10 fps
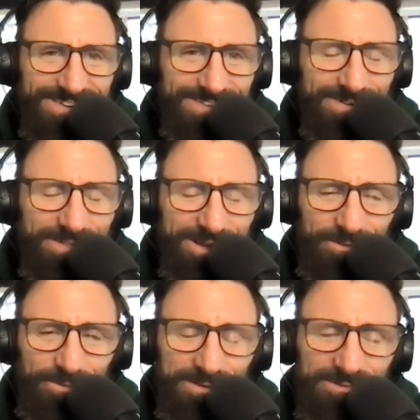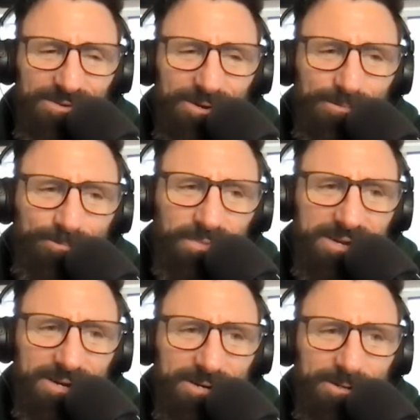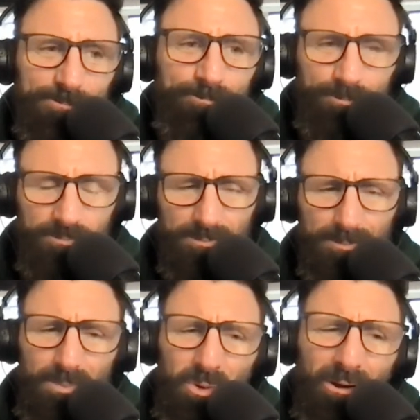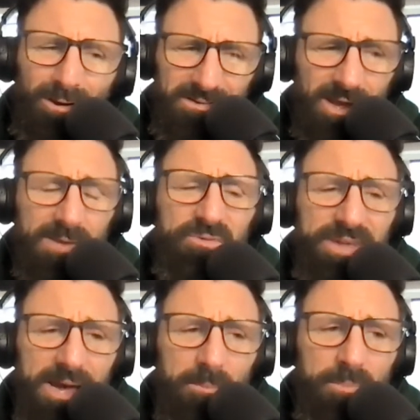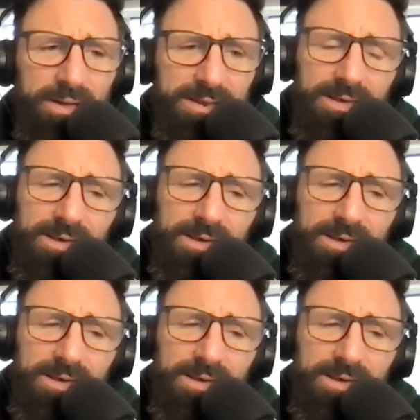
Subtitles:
other one. So hard times, yeah, but